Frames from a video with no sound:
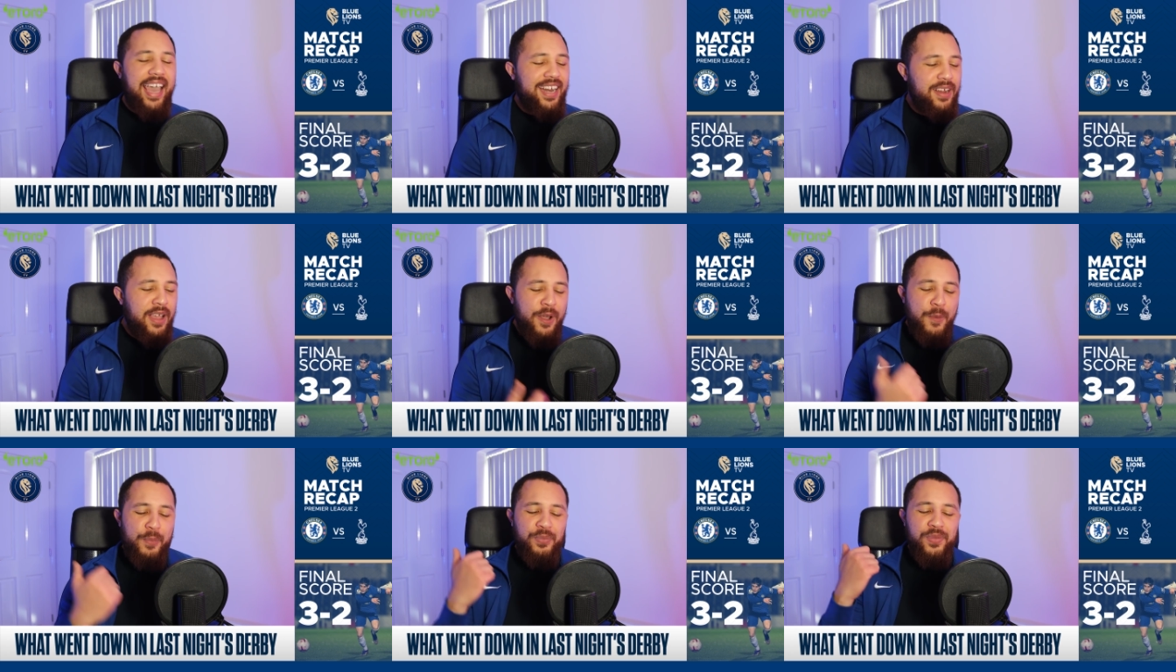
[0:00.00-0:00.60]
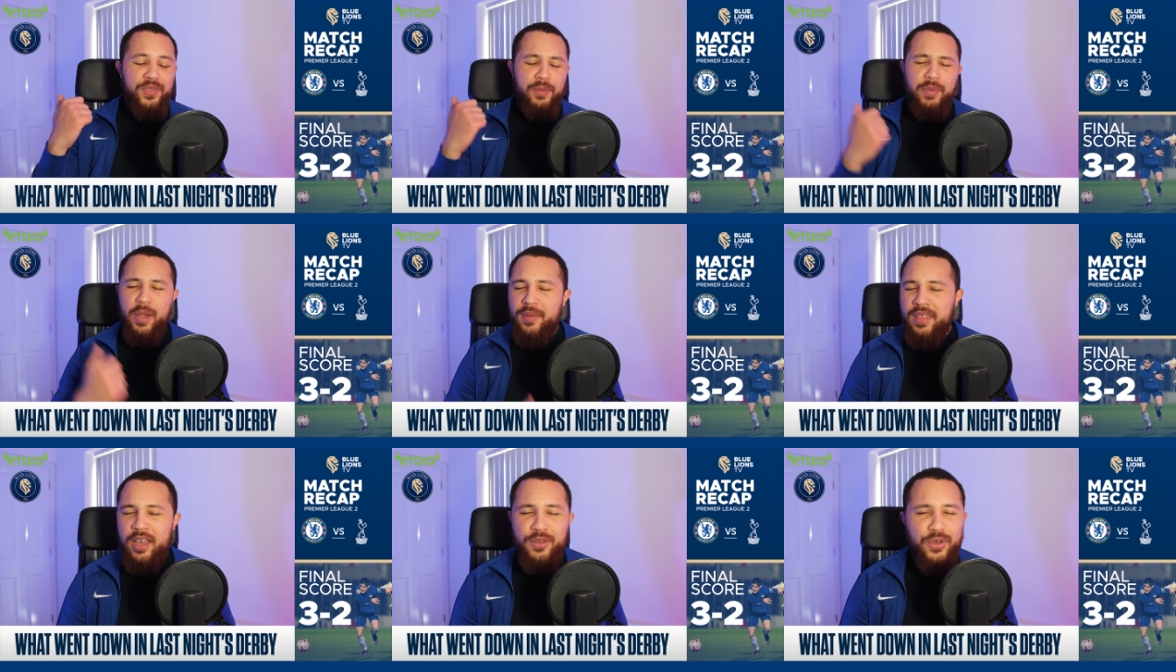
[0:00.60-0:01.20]
And the
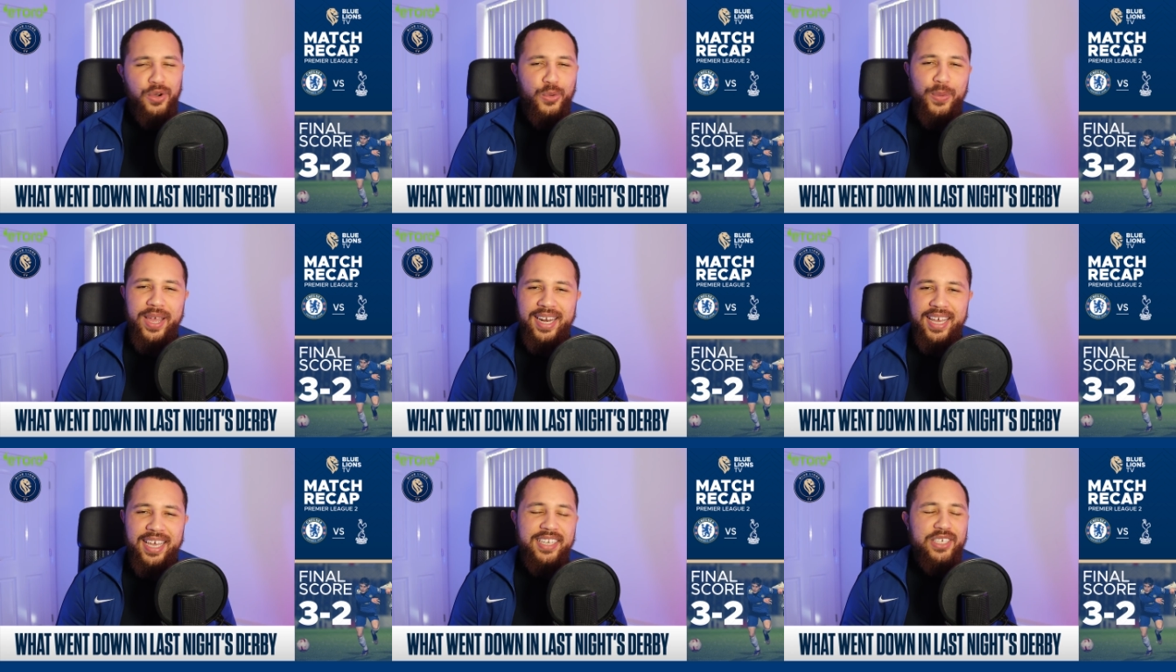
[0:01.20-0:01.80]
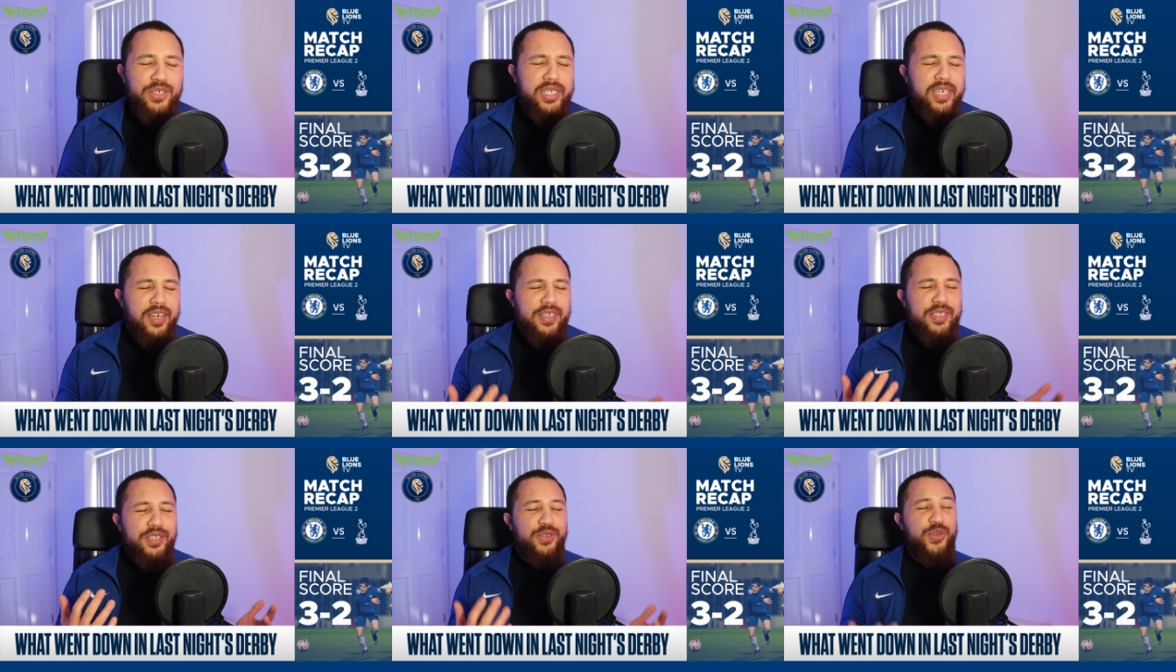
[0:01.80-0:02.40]
moment that goal went in, you
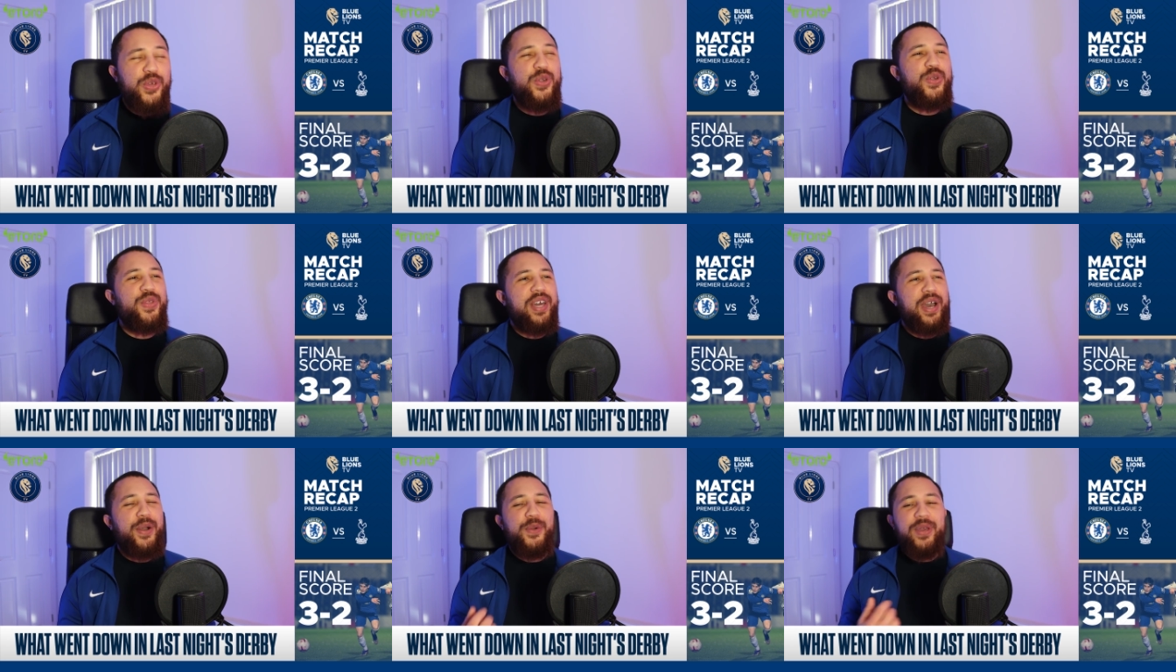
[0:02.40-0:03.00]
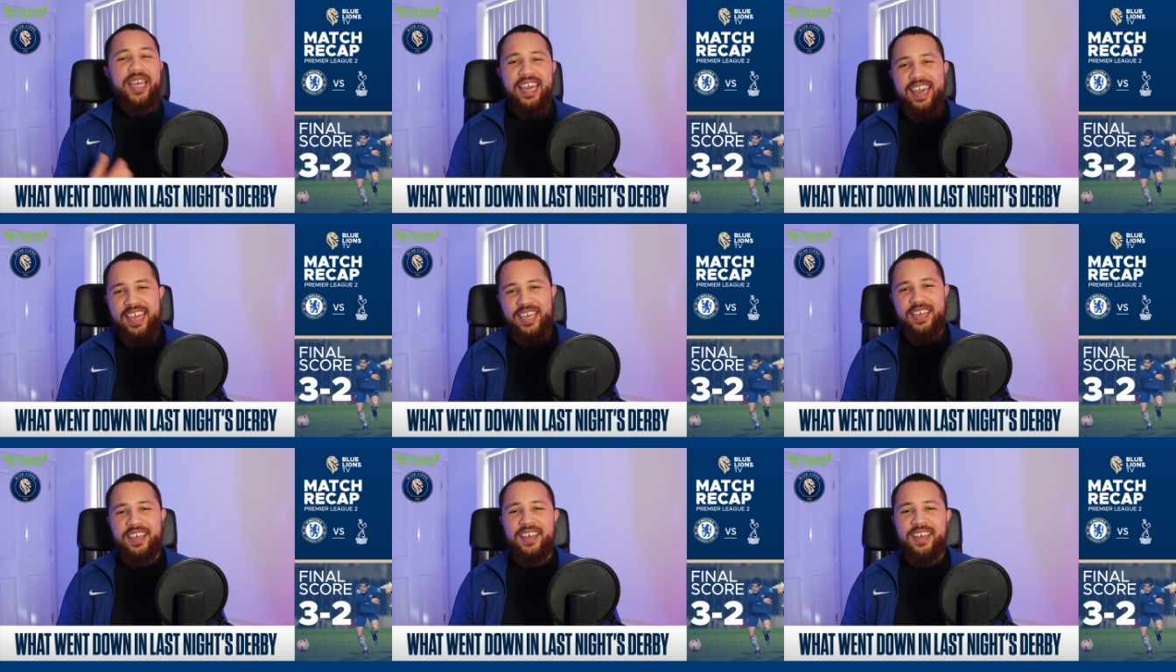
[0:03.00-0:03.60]
just knew that,
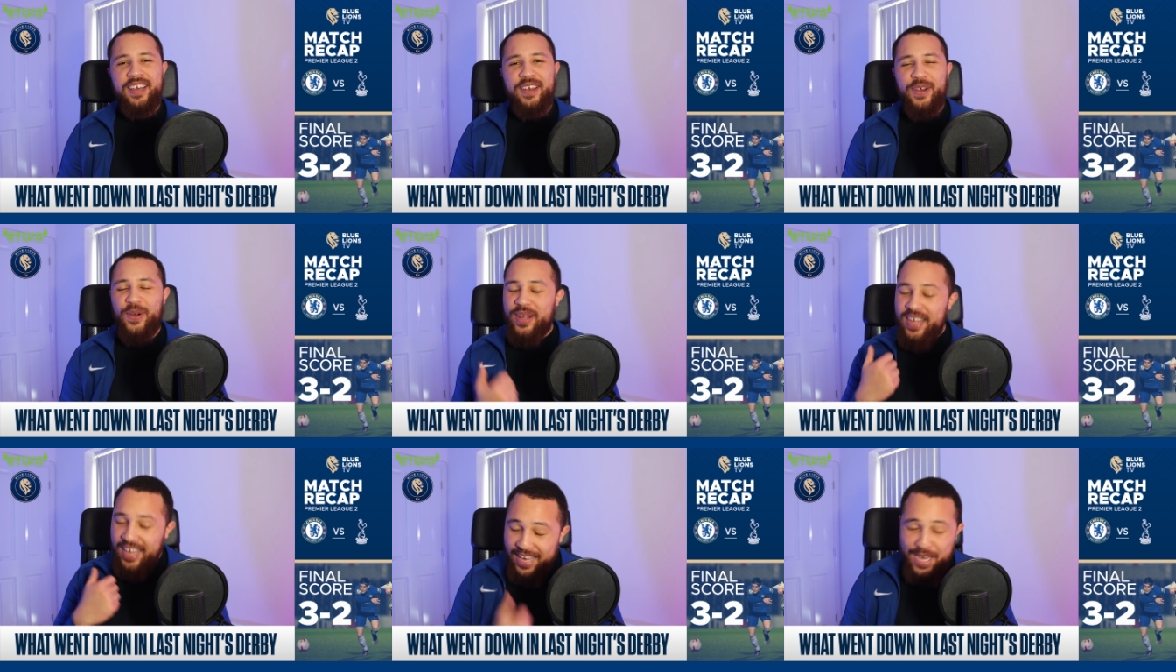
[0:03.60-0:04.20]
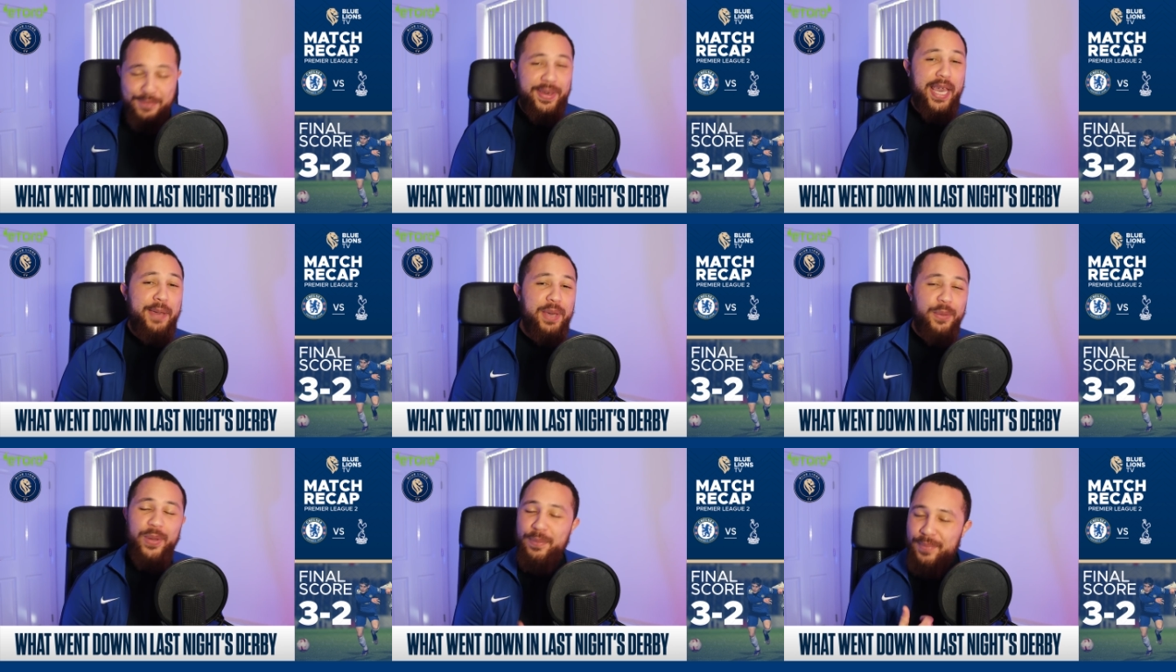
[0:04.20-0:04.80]
okay,
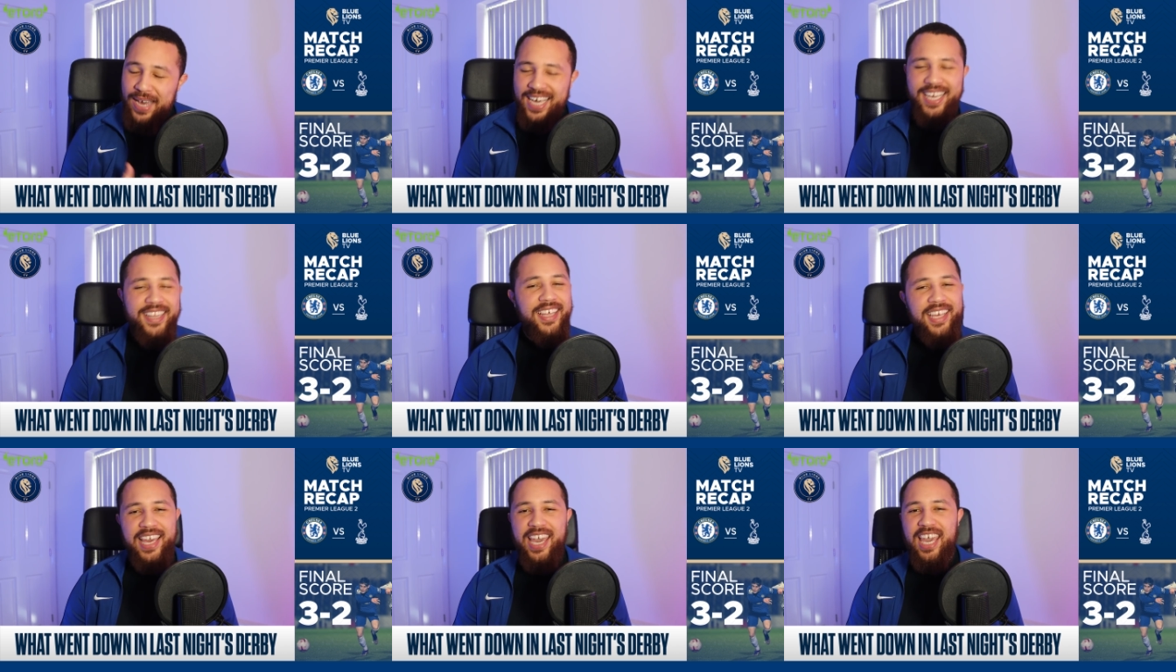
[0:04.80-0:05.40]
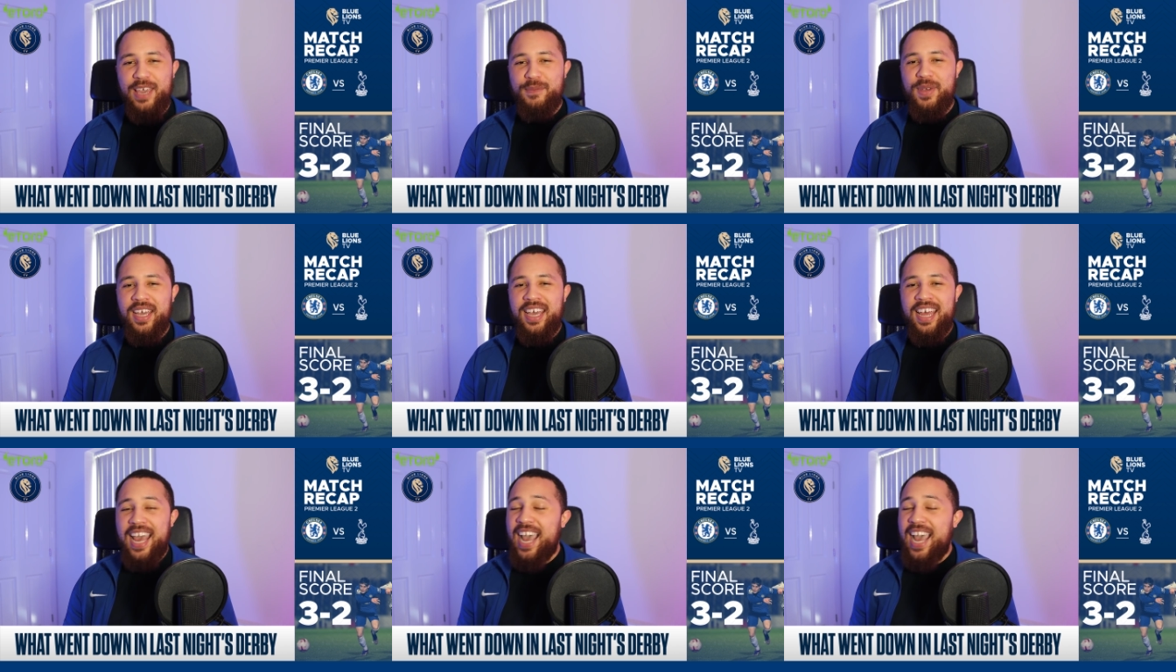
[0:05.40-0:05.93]
baby, we're back in the game.